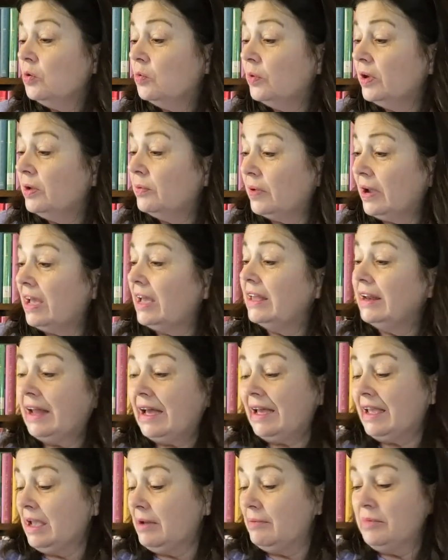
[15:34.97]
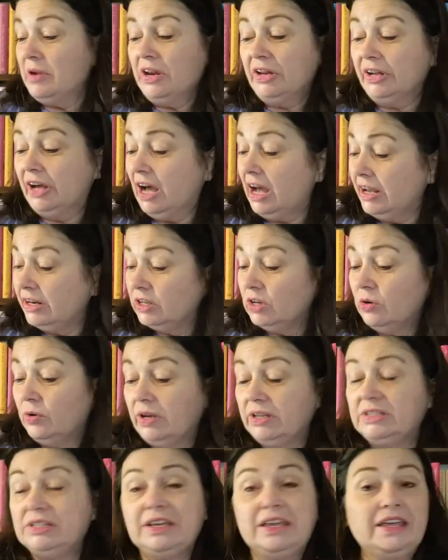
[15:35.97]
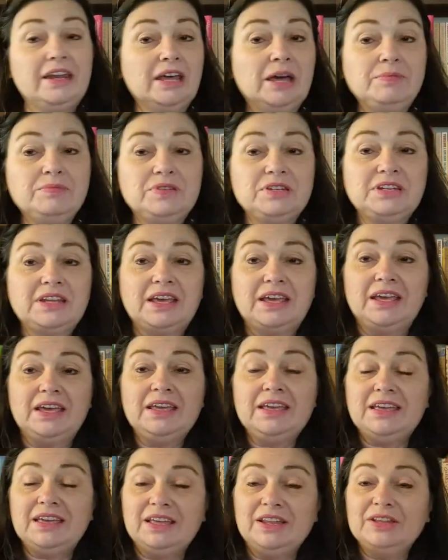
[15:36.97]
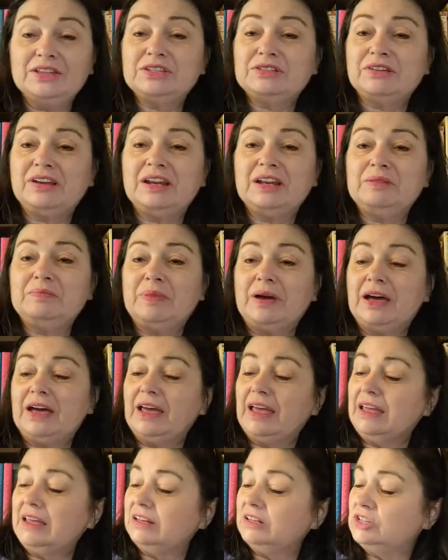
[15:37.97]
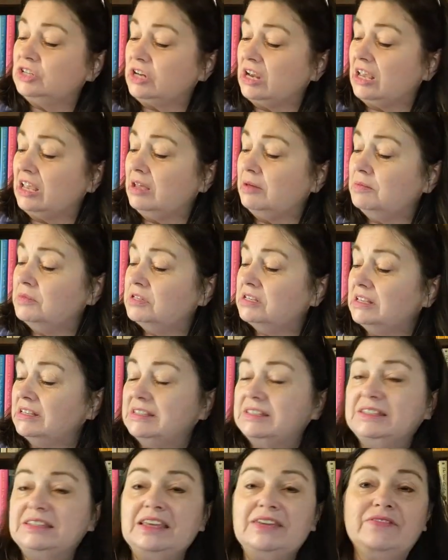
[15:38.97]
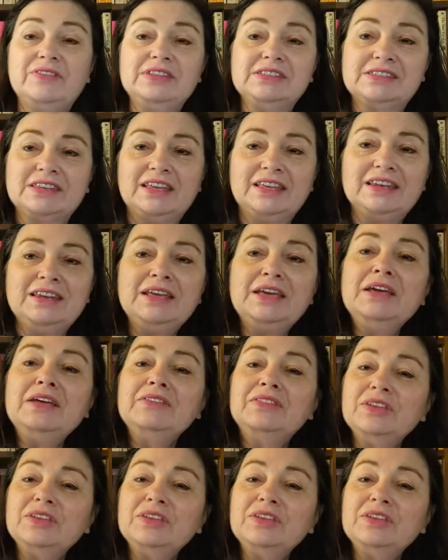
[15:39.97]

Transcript: We read I Am Not Going to Get Up Today, illustrated by James Stevenson.